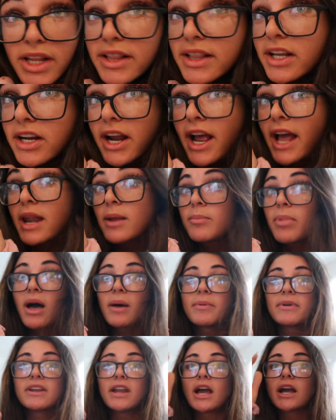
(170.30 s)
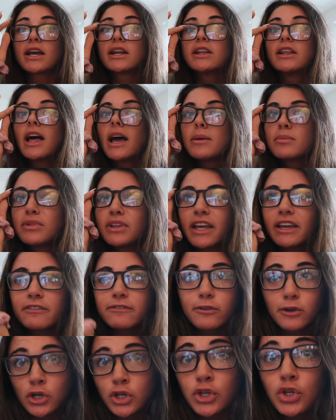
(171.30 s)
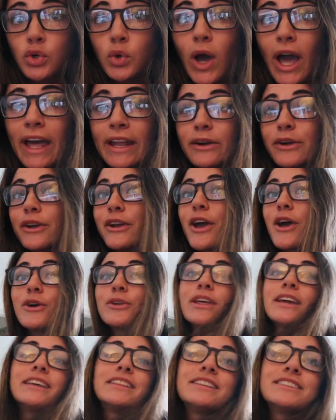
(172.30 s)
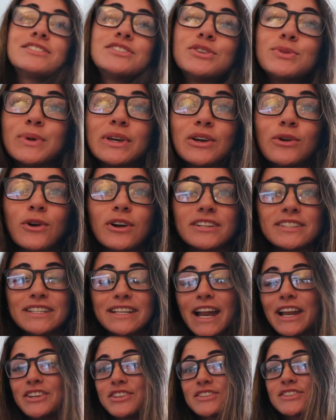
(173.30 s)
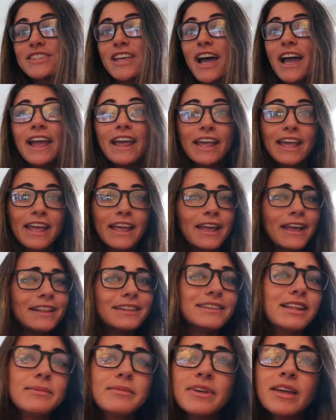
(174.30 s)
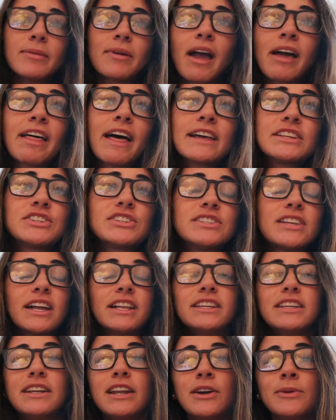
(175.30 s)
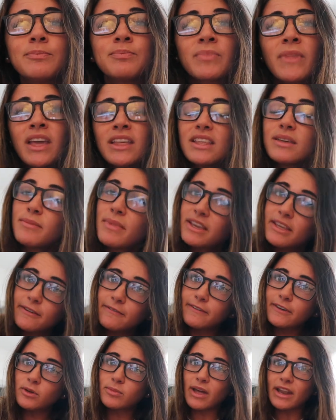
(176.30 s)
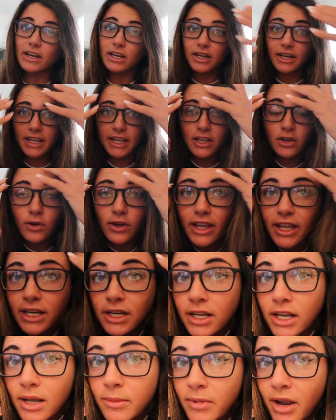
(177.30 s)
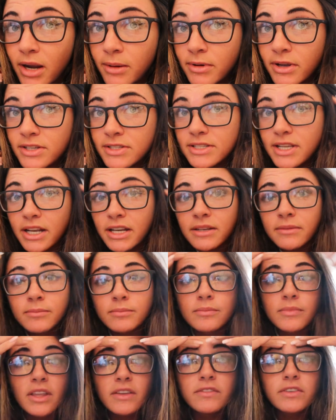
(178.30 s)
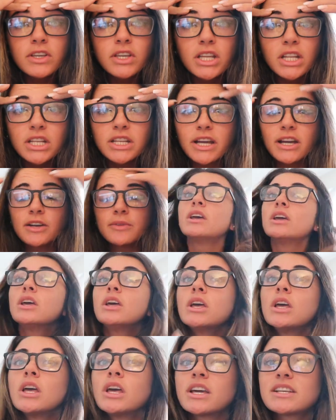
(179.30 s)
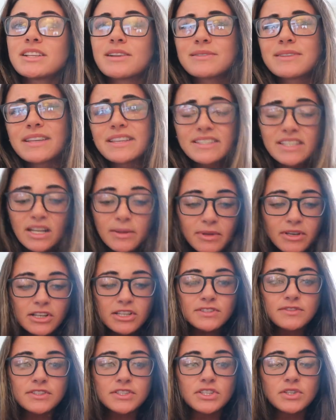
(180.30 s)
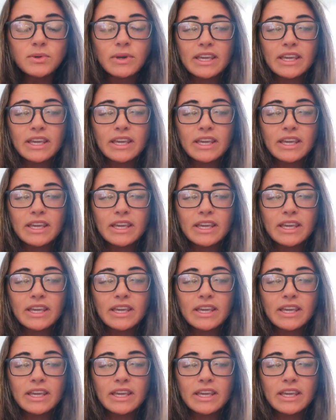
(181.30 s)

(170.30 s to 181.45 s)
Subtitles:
They're kind of popping, not gonna lie, but like for who, I don't know. Like this 2-week quarantine, I just thought, let me get my eyelashes done, you know, they make you feel better, you know. And I got my eyebrows done, if you can tell, because I was like, it's gonna be closed for 2